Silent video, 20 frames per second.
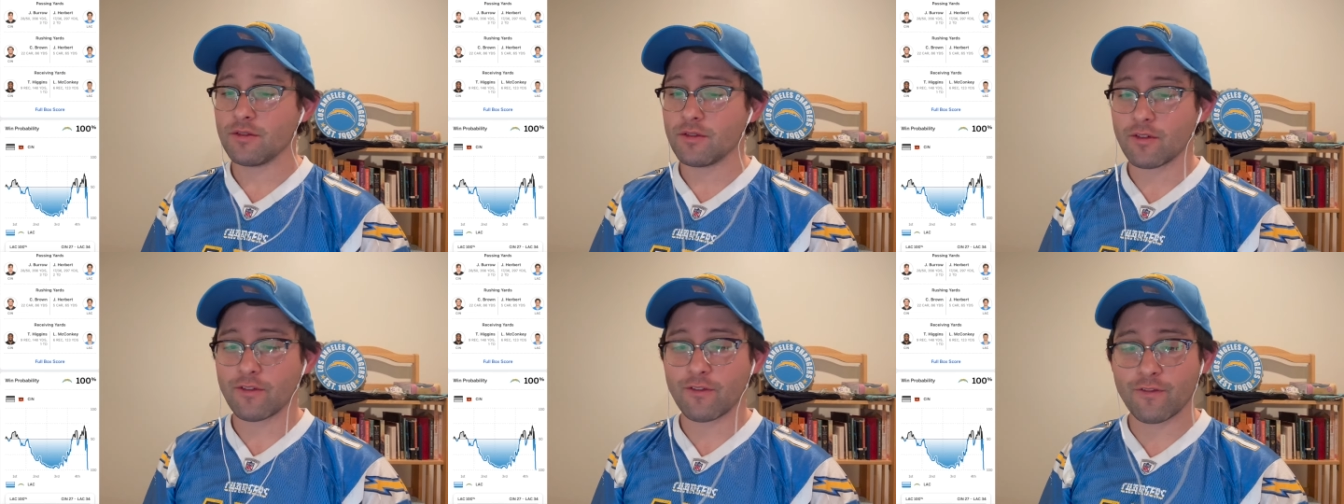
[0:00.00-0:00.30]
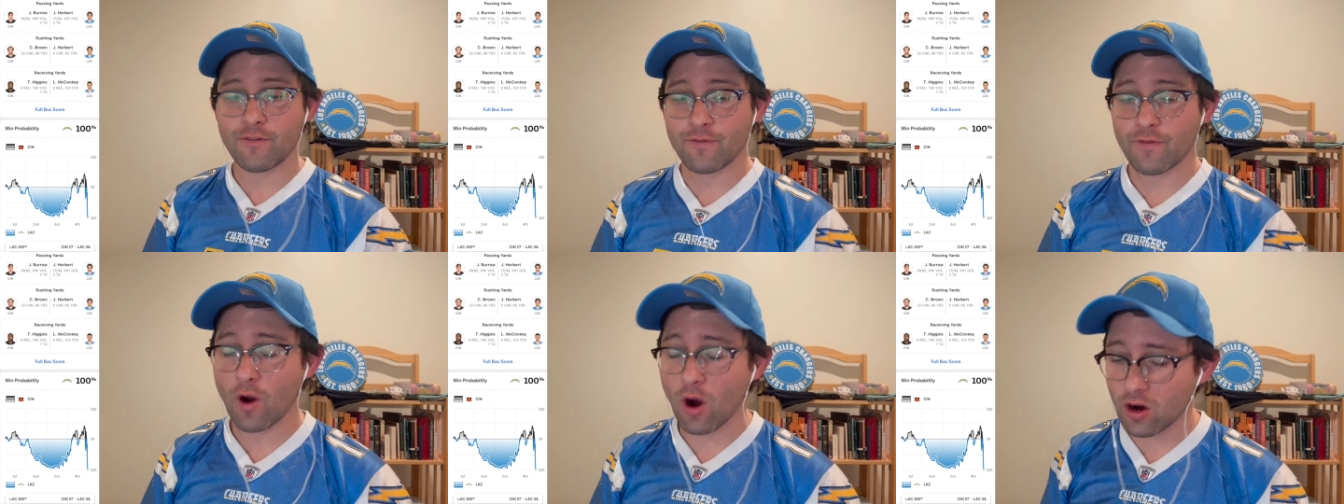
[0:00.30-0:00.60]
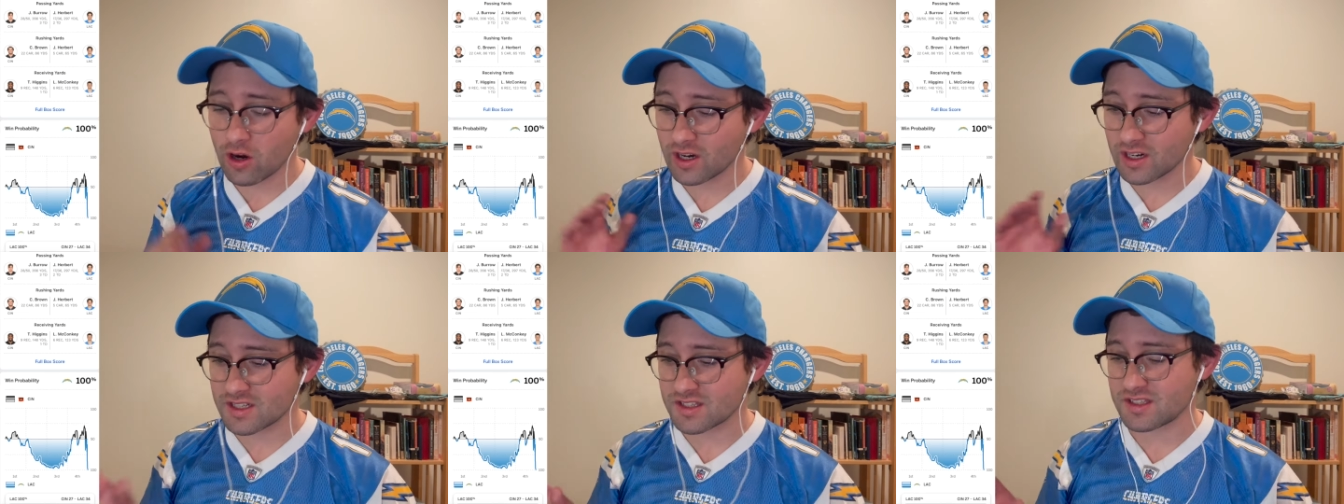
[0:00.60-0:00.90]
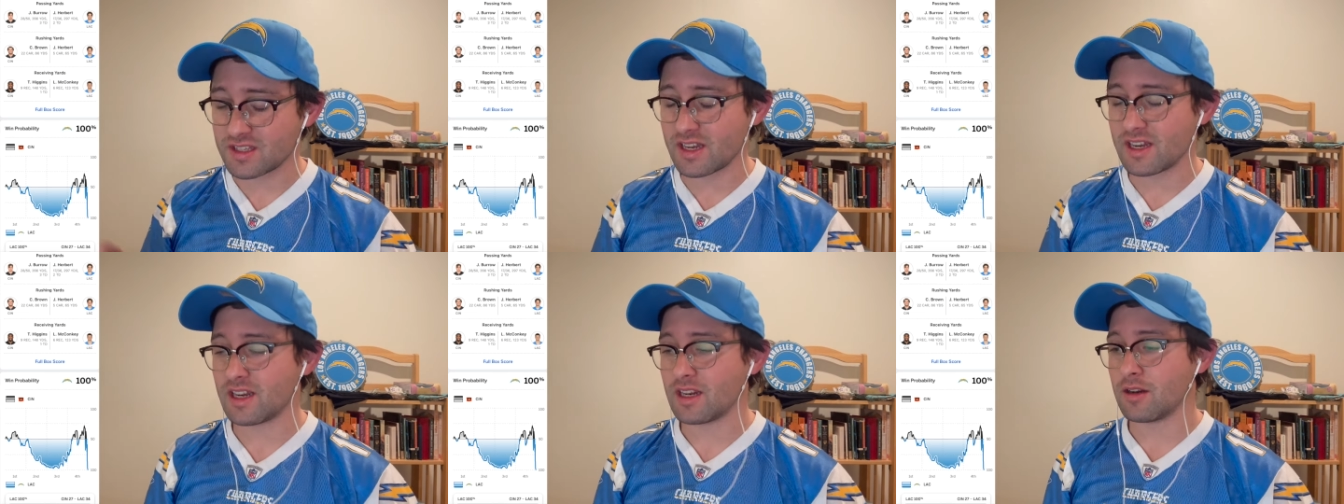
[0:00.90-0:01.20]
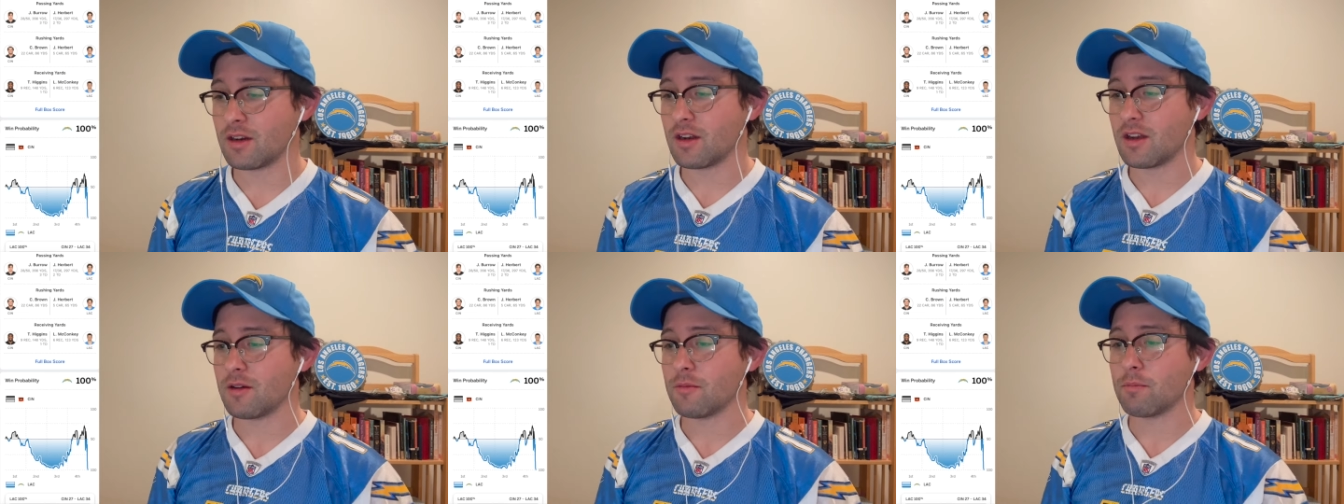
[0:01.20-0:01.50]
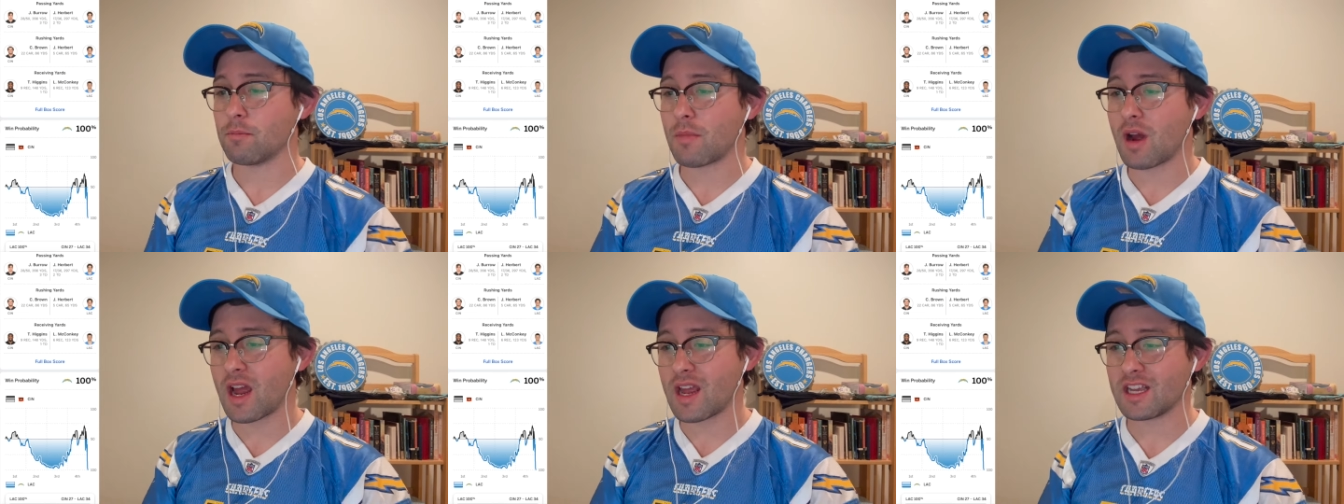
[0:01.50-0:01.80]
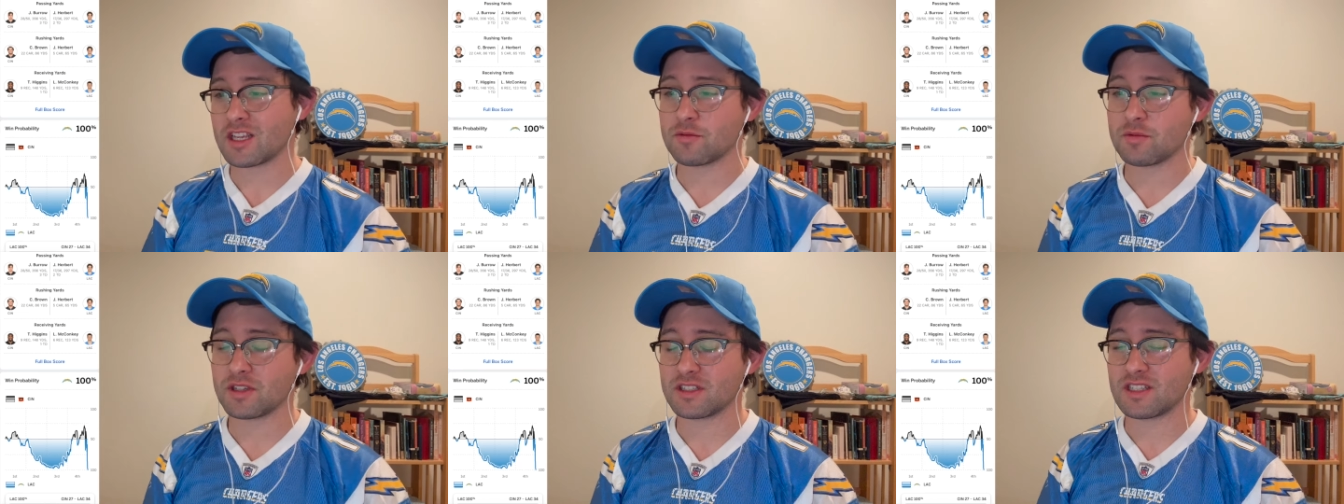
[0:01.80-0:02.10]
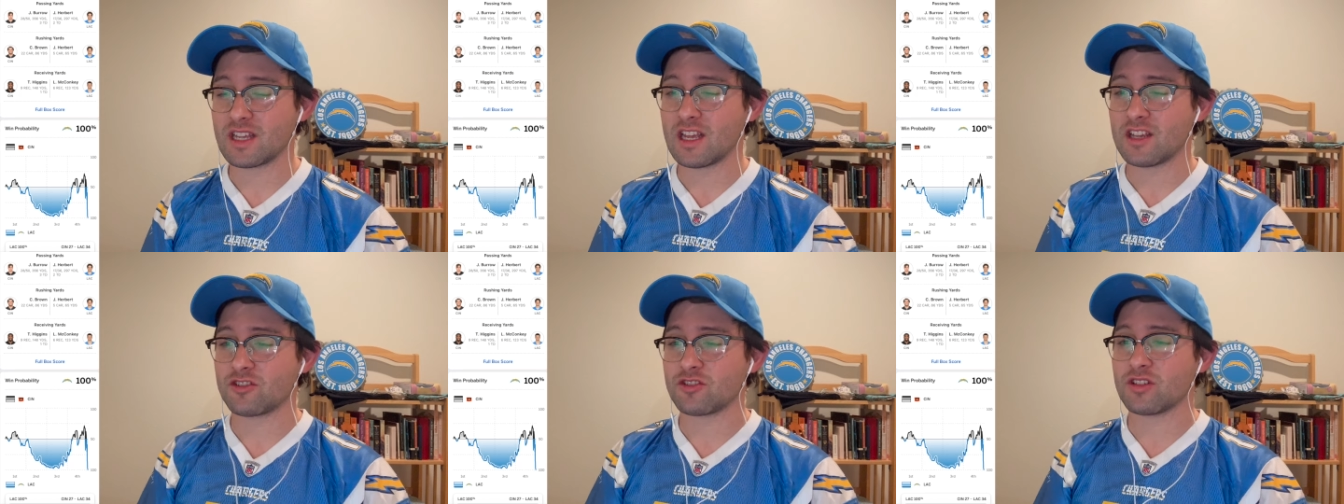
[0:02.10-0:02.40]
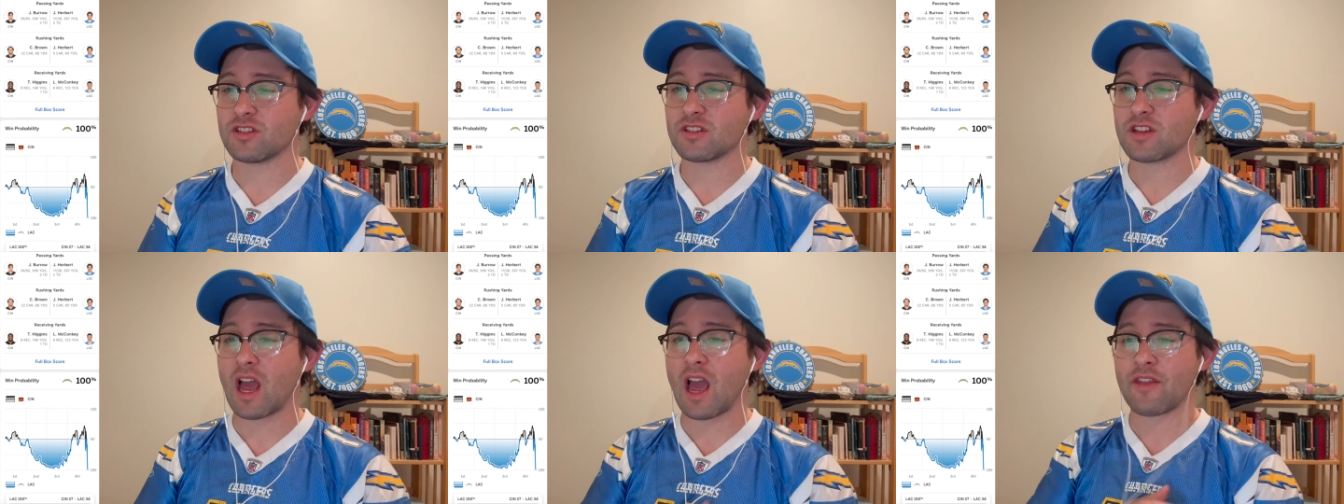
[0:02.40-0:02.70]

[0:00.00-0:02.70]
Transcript: far exceeding my expectations.